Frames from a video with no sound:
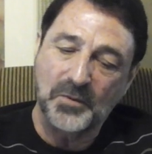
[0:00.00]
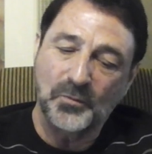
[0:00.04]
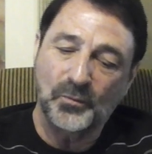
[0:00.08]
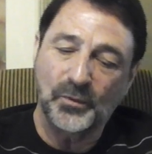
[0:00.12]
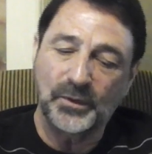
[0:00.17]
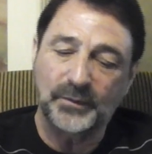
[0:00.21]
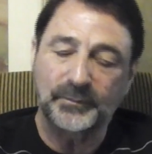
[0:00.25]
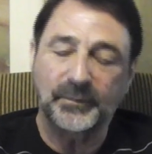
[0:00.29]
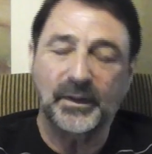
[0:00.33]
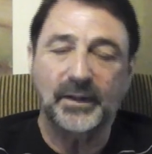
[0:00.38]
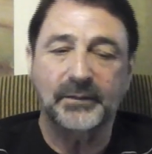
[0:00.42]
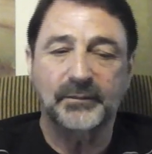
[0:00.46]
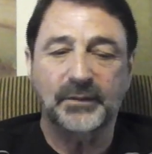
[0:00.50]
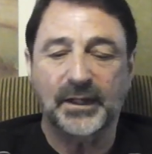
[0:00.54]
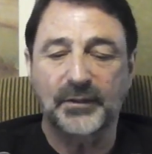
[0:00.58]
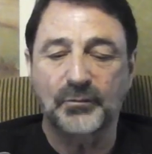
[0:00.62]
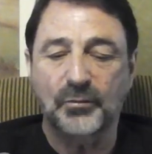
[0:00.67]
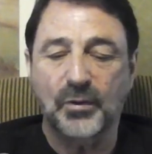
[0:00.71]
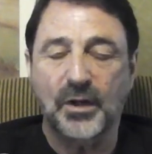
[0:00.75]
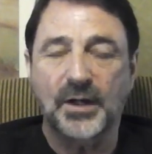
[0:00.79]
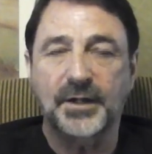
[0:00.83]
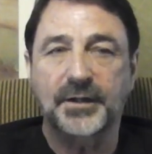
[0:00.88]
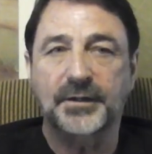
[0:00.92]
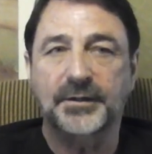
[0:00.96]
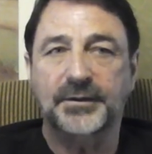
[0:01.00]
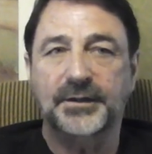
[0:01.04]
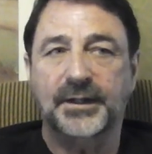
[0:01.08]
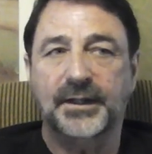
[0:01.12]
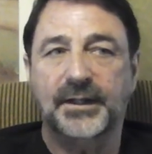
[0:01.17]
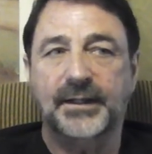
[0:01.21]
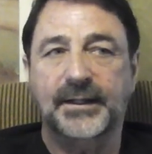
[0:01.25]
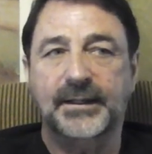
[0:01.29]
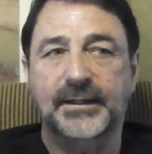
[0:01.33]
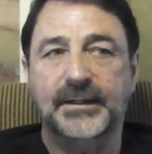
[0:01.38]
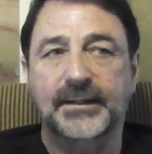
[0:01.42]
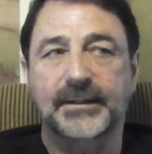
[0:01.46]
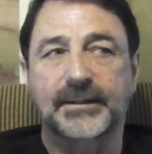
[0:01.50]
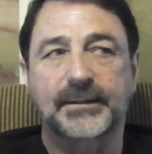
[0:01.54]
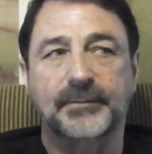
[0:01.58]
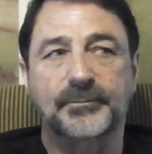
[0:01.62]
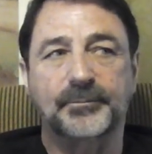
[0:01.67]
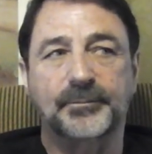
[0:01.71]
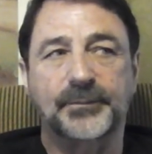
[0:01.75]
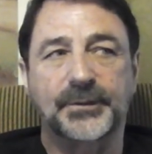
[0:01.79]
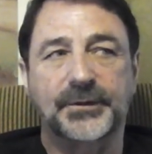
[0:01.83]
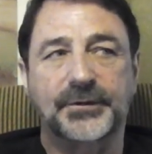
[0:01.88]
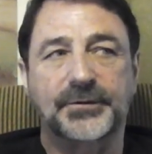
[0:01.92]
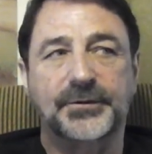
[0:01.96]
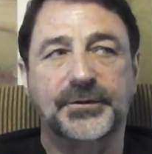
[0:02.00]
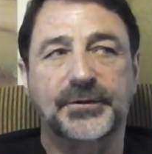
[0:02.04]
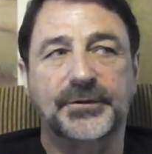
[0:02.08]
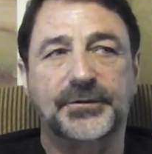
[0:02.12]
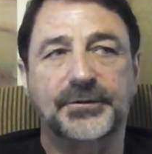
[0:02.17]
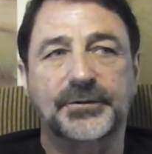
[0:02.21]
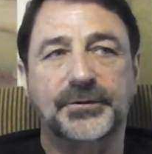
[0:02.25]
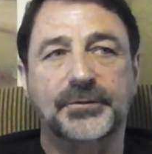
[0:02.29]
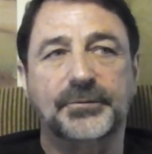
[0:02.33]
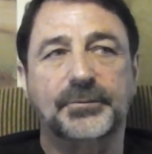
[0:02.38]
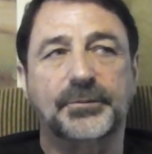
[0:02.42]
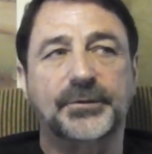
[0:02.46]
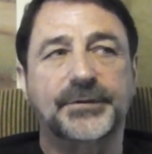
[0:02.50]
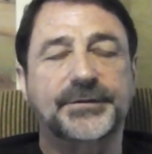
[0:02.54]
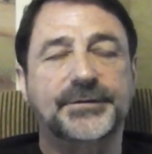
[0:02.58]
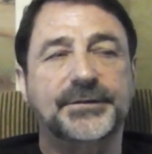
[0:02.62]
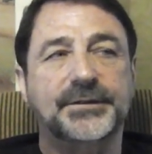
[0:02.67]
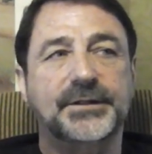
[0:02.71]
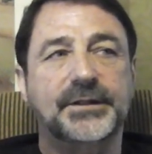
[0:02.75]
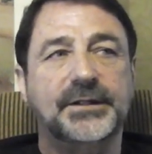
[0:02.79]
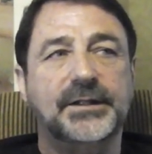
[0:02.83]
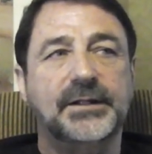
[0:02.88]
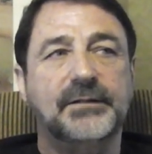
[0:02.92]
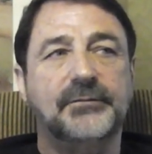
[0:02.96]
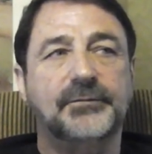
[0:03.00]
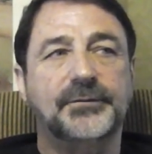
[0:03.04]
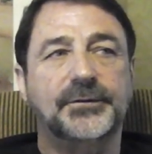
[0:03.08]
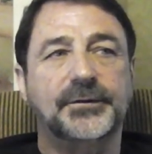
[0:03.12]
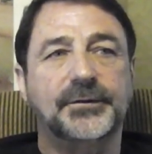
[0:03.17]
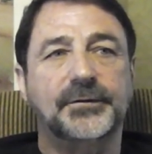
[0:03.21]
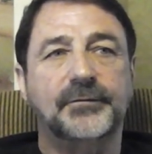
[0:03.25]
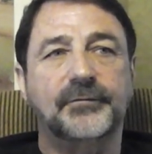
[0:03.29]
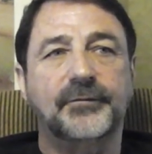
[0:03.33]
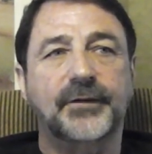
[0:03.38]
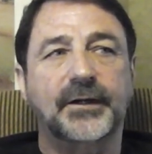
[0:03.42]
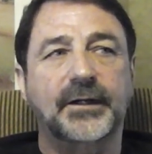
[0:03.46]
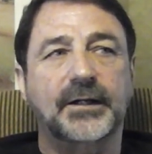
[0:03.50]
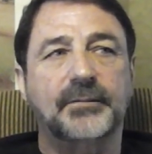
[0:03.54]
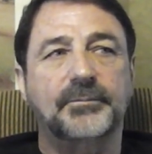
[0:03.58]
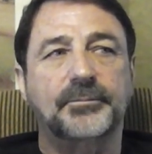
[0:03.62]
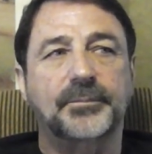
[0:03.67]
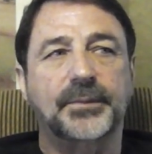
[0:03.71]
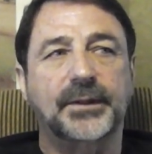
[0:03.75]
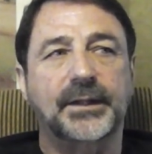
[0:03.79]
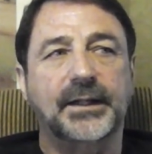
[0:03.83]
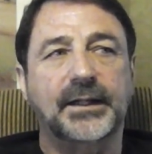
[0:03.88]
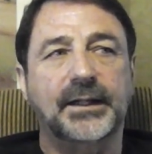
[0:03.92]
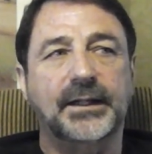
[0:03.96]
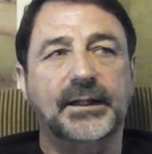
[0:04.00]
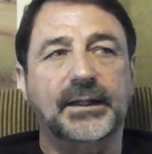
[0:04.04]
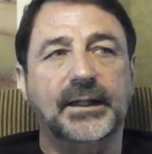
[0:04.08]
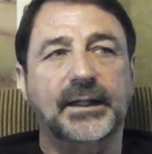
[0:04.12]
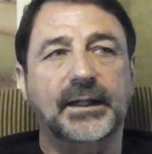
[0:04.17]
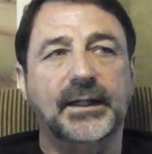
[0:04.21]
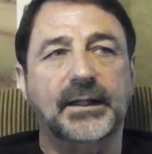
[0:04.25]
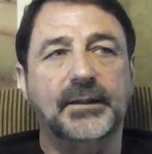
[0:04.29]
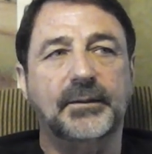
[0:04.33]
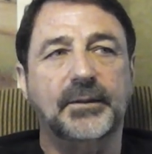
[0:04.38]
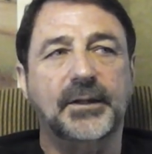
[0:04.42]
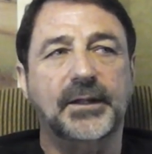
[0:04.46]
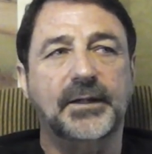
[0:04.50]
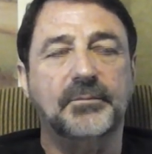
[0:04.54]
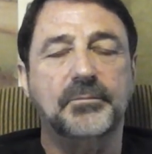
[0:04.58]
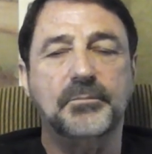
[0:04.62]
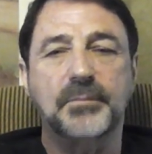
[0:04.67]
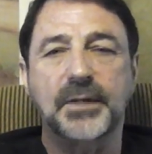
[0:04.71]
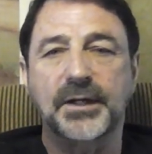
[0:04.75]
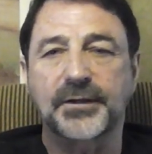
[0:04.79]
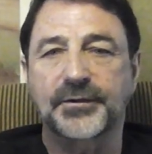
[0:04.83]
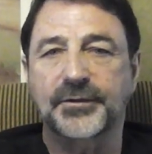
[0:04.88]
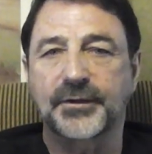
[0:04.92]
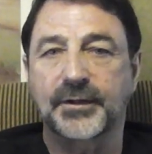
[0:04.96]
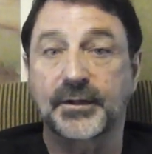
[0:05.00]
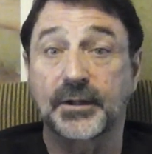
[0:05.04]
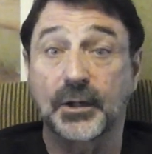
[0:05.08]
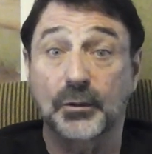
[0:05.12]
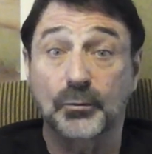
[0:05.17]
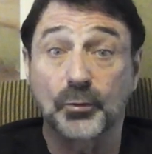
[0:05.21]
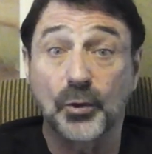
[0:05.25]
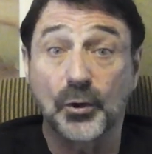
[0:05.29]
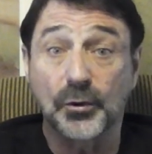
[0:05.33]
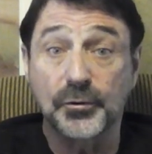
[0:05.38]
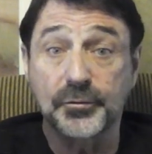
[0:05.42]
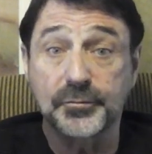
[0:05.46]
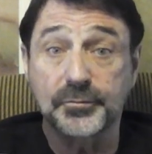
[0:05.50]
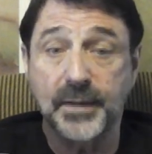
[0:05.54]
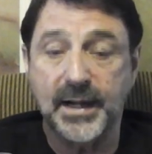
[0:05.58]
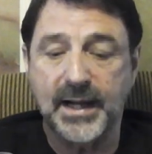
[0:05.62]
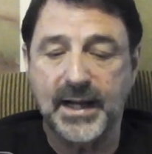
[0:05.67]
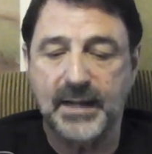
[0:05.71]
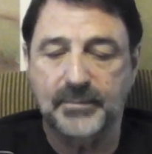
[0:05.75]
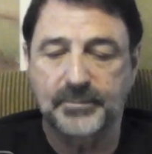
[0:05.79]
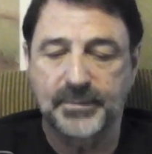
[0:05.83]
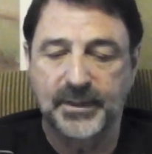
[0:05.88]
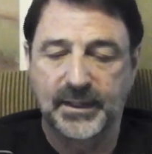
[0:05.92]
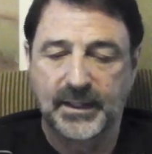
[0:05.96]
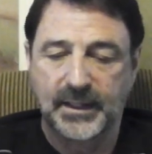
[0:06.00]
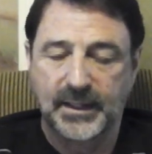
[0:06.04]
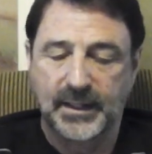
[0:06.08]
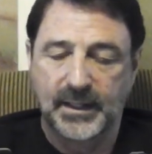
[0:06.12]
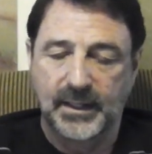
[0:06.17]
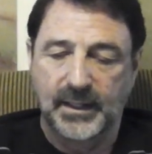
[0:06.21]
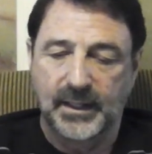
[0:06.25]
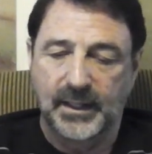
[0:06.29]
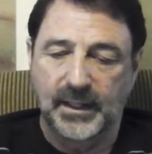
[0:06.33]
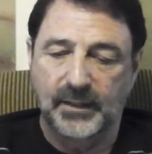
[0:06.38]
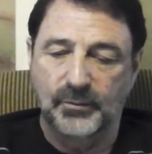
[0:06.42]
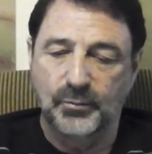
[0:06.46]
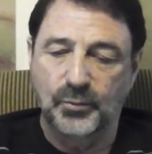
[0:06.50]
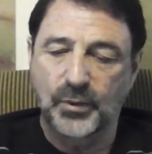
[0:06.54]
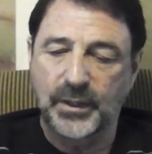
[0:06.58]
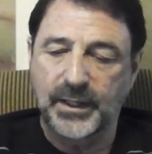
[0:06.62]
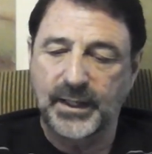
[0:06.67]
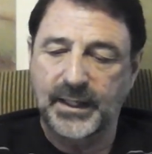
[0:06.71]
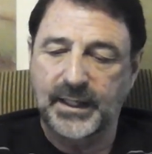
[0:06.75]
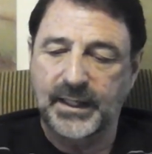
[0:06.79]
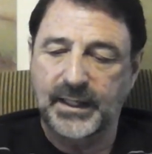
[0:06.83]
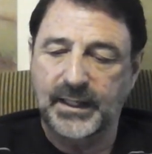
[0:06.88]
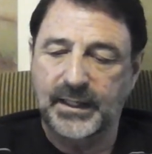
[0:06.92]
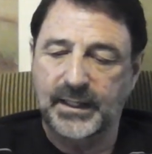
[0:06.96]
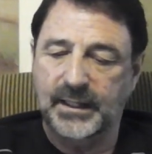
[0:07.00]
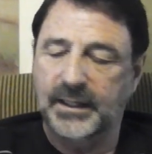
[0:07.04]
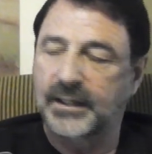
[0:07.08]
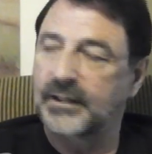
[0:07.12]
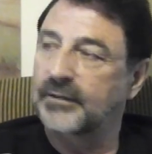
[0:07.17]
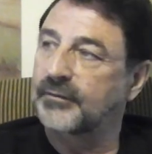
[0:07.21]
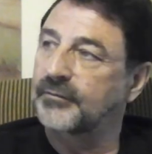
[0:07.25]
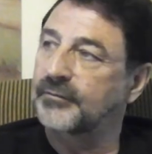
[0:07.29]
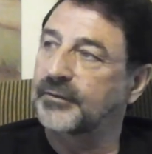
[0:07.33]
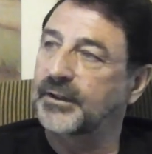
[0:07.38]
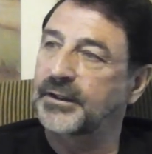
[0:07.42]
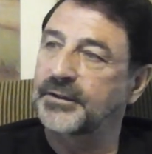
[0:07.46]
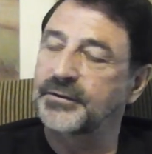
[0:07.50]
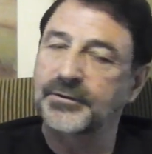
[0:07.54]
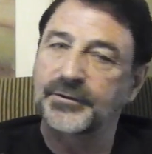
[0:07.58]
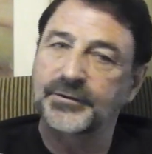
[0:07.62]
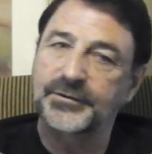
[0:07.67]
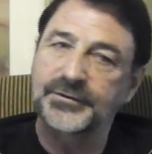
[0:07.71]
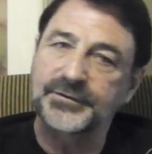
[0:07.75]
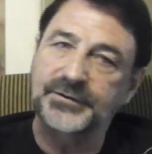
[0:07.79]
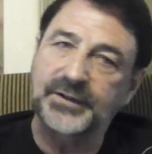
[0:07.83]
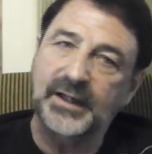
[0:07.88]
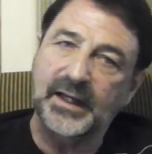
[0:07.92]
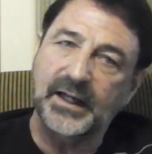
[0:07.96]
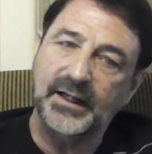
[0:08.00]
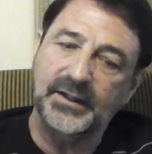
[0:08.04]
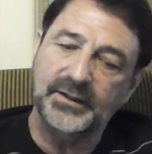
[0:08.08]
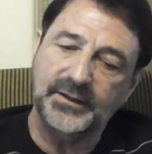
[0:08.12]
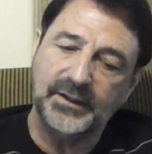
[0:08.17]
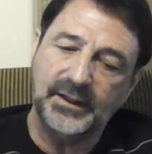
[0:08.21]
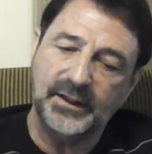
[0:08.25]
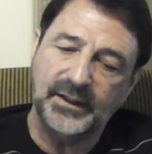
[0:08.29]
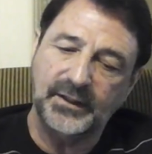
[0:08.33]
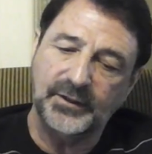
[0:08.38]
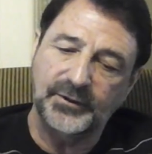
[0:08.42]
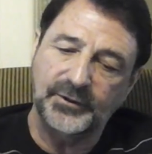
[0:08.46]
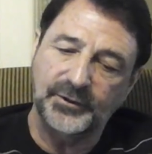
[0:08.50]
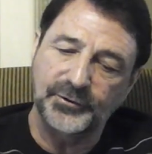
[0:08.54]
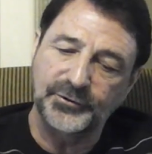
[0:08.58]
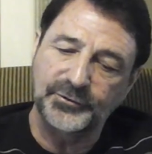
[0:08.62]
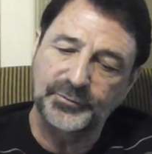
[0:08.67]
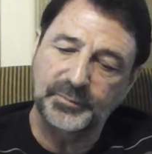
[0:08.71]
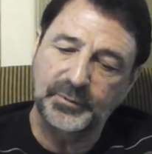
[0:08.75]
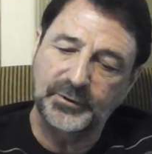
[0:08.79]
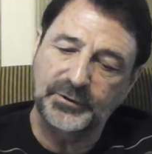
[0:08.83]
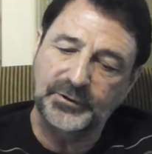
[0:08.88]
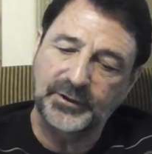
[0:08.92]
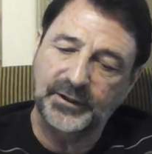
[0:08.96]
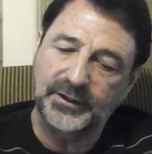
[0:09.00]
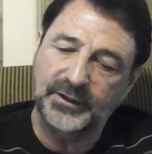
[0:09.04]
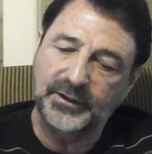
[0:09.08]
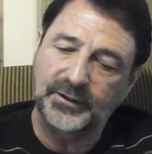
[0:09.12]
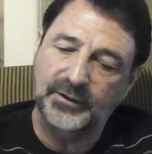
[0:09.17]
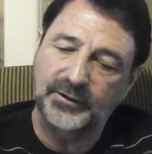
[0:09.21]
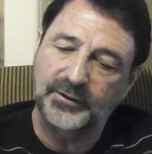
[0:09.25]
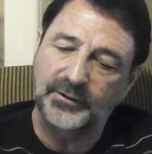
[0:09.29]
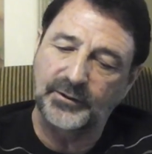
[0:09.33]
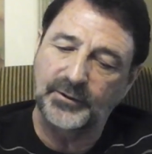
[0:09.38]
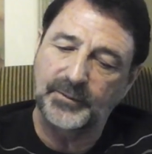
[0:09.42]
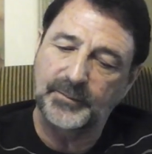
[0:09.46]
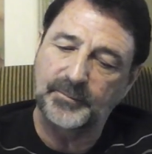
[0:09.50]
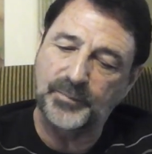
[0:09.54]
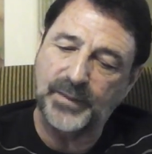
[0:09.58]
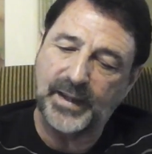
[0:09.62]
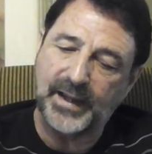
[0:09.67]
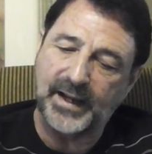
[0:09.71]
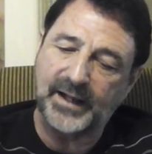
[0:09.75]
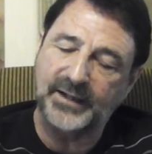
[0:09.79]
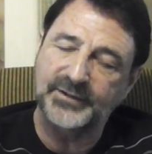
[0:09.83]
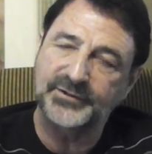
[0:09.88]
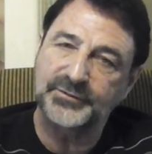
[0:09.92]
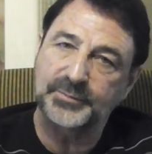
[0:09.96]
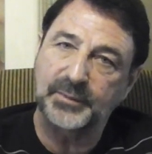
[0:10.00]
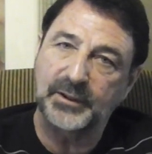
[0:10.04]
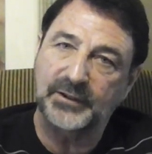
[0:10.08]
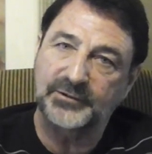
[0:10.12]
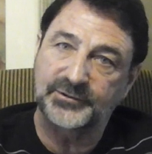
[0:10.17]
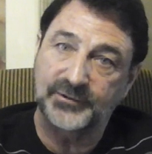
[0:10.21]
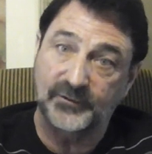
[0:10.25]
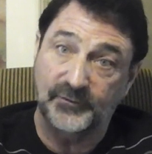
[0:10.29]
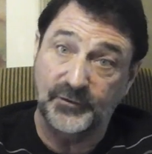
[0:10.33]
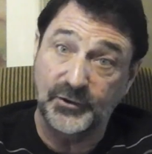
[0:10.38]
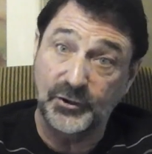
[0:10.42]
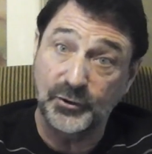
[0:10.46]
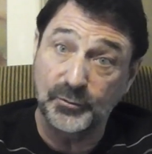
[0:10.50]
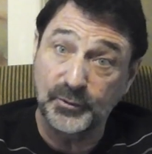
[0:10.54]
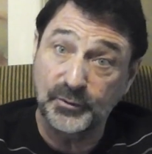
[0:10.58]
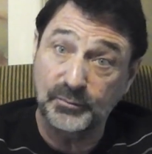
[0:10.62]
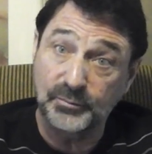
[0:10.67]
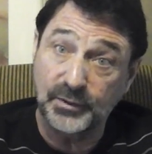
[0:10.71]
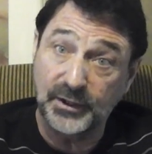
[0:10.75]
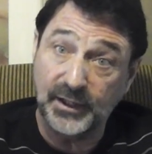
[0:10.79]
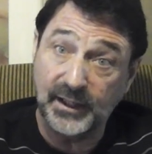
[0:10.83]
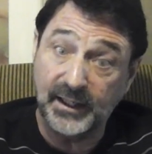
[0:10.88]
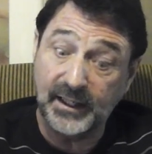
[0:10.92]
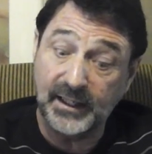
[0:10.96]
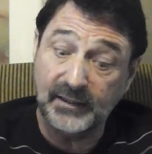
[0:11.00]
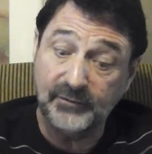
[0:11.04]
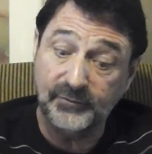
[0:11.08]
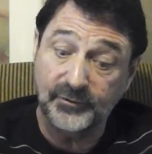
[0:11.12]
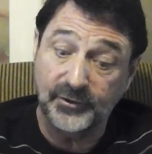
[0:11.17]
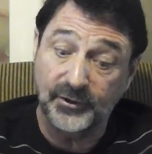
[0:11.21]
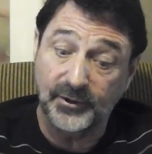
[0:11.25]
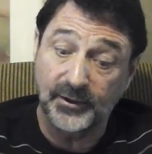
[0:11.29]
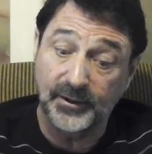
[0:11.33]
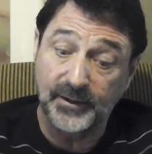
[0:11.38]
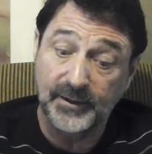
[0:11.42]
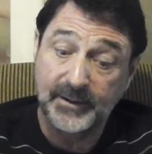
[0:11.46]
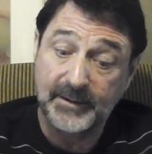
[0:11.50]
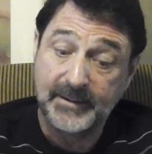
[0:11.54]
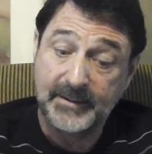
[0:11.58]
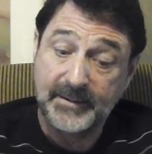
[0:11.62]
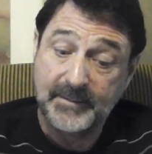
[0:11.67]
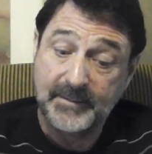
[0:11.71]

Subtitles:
Well, I wanted to develop a method, a roadmap, a way of understanding those particular aspects of human behavior